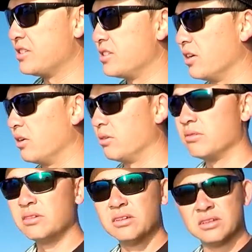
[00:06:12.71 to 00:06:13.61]
So,
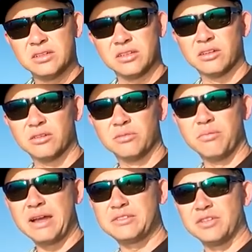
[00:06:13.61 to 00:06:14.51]
you know, my